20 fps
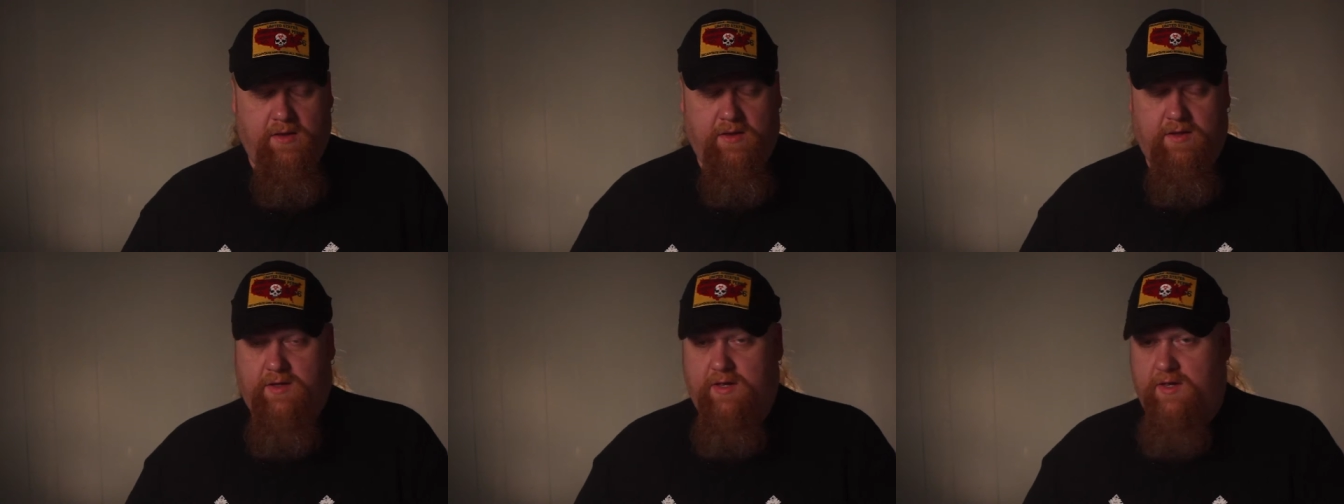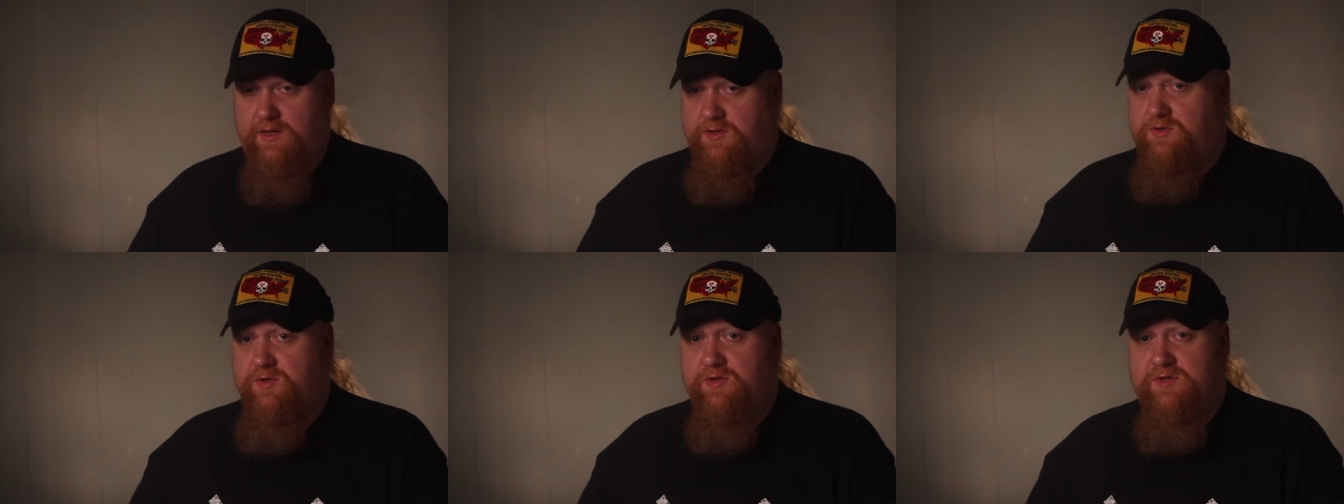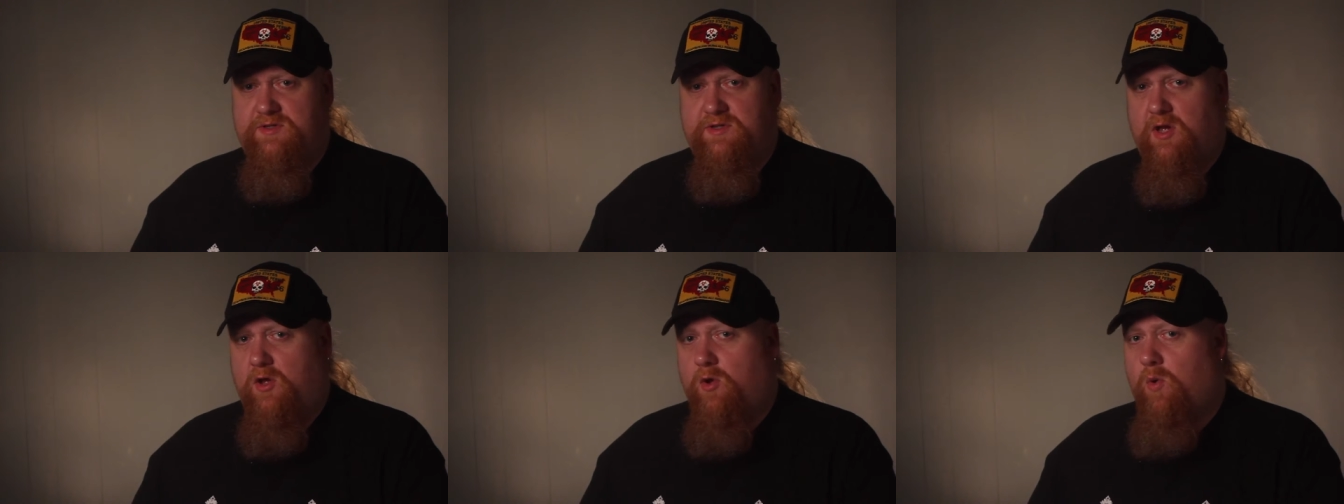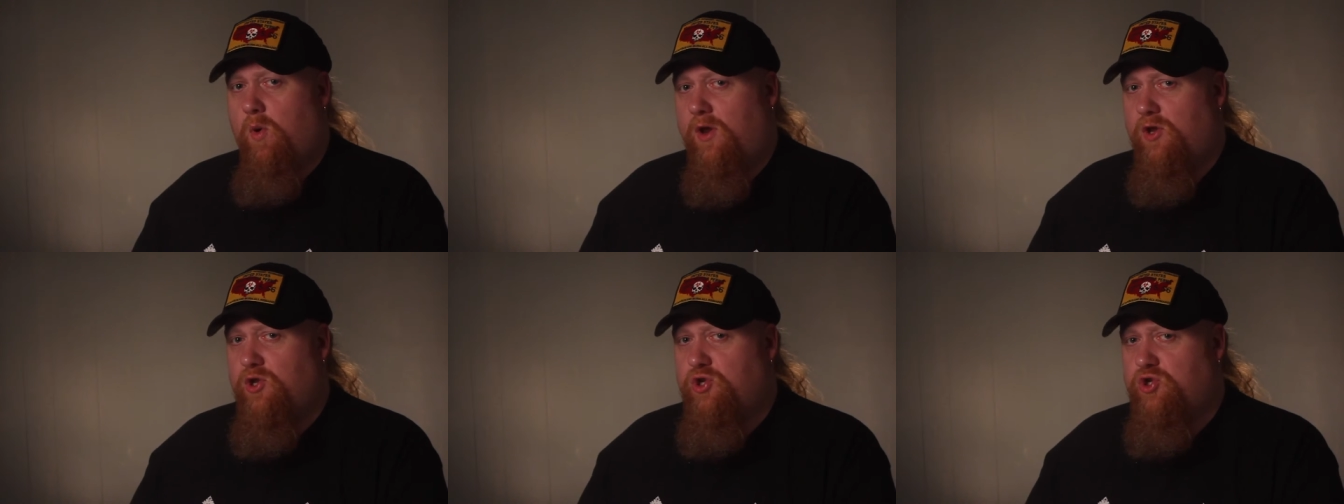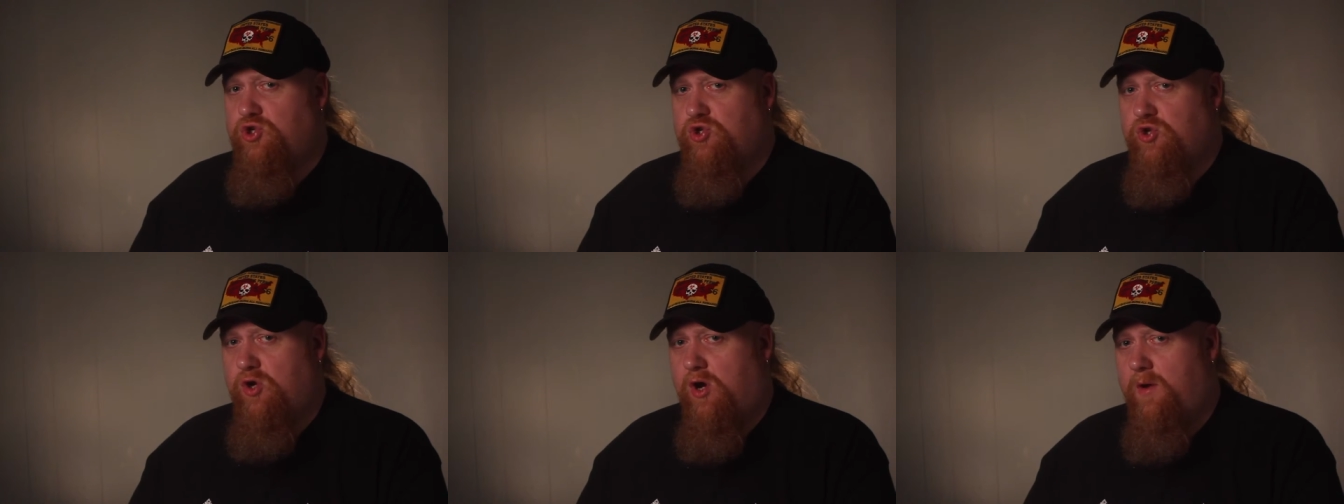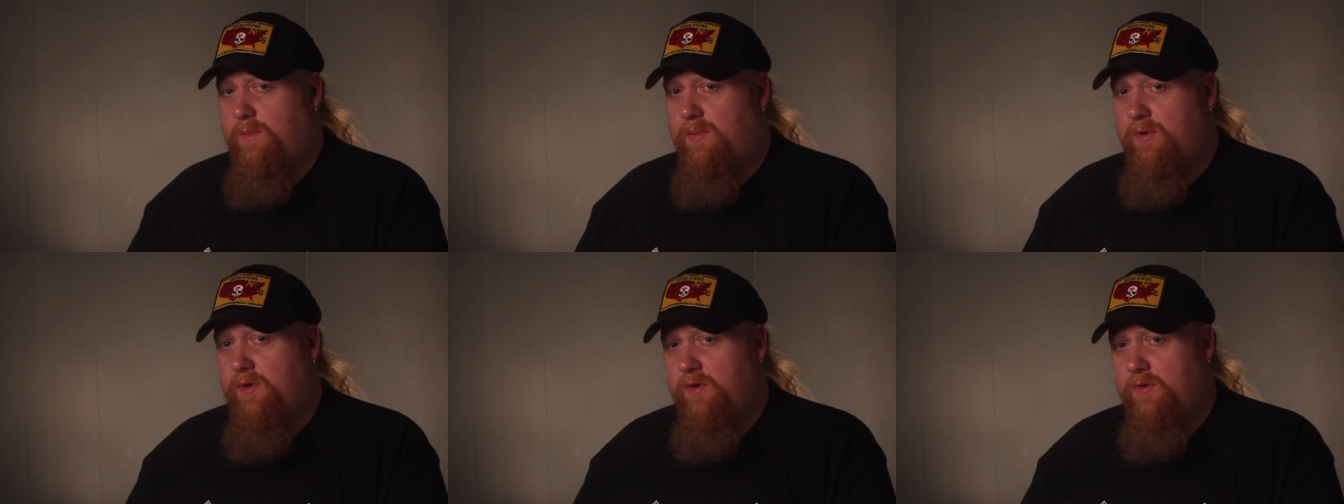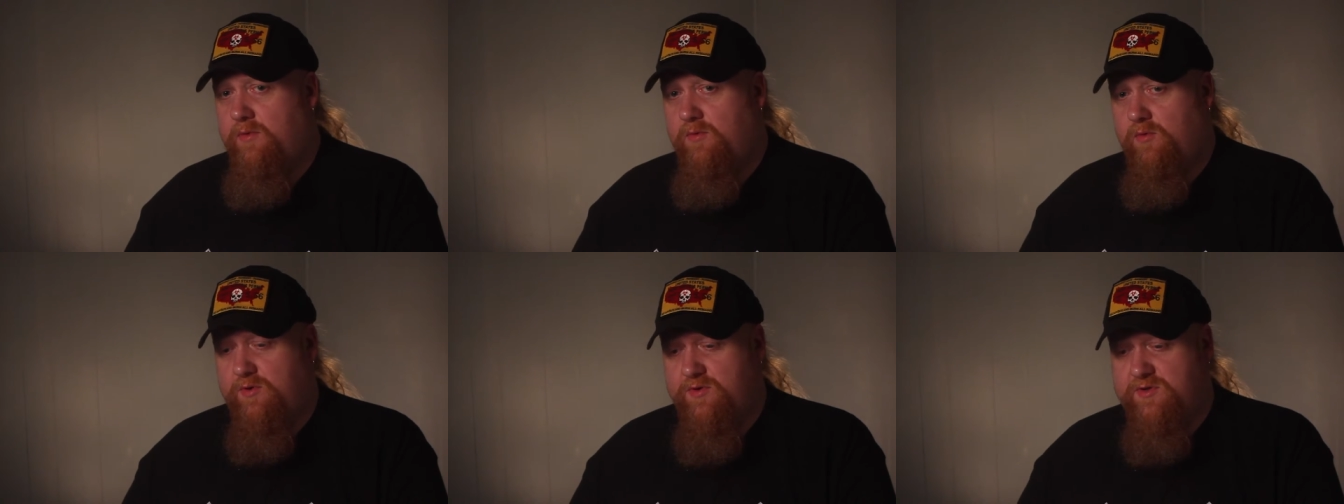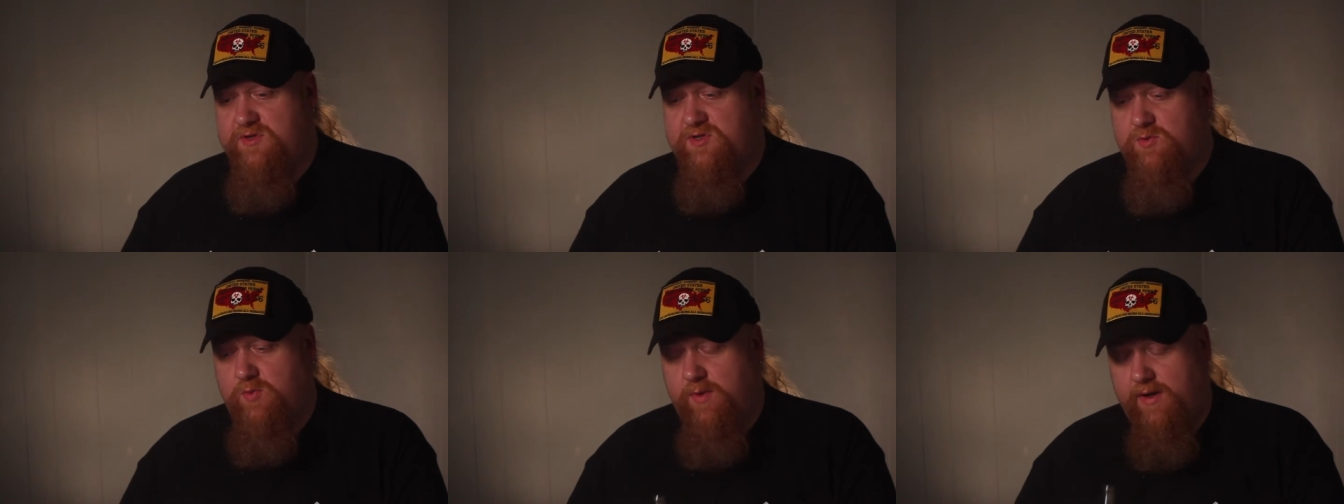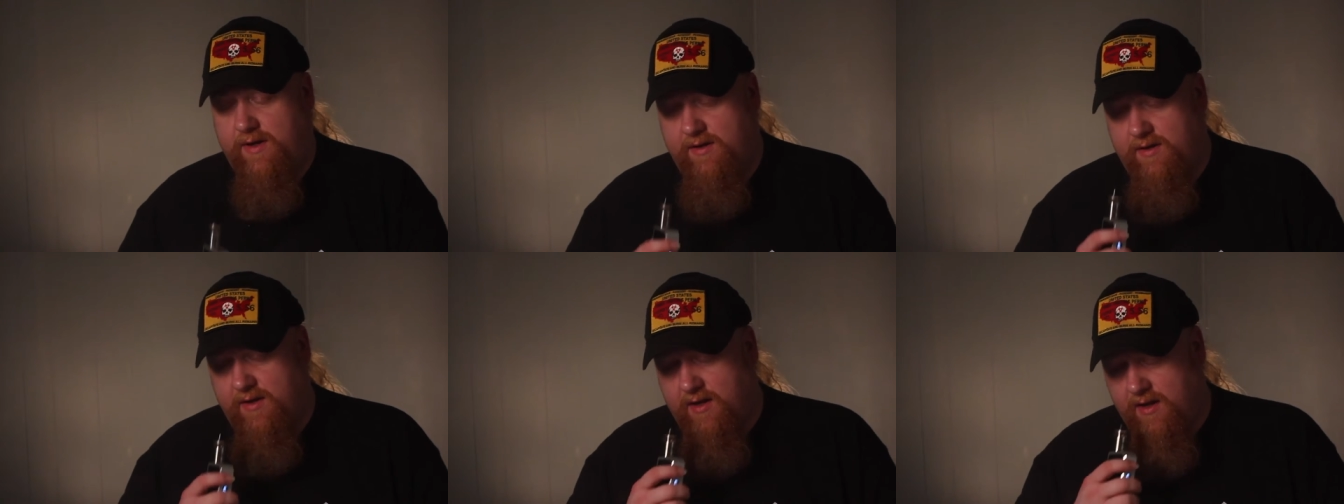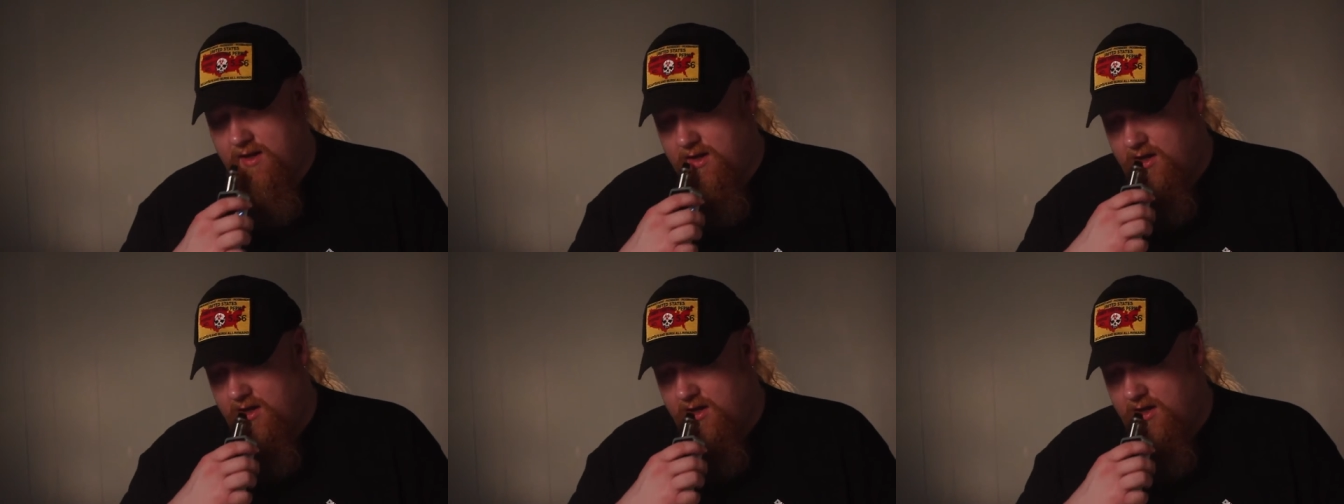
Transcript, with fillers: the custard is not quite as sharp or as sweet.